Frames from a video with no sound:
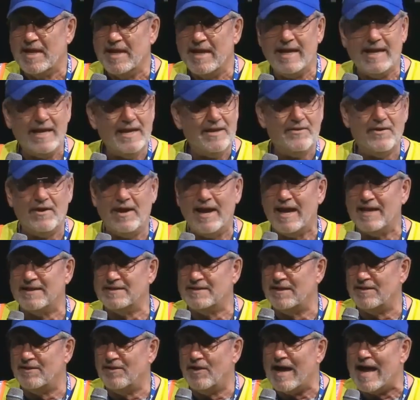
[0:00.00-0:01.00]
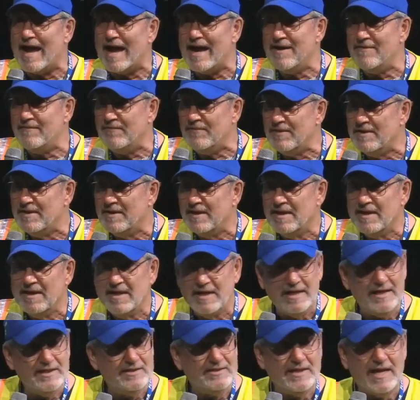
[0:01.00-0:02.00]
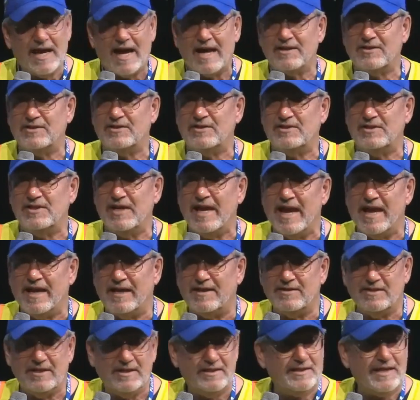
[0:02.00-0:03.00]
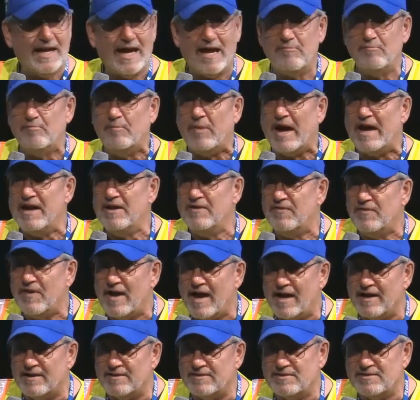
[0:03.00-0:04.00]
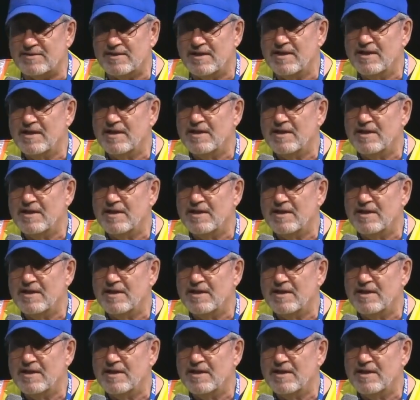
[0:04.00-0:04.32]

He either has it live, he's got snakes, he's got pythons.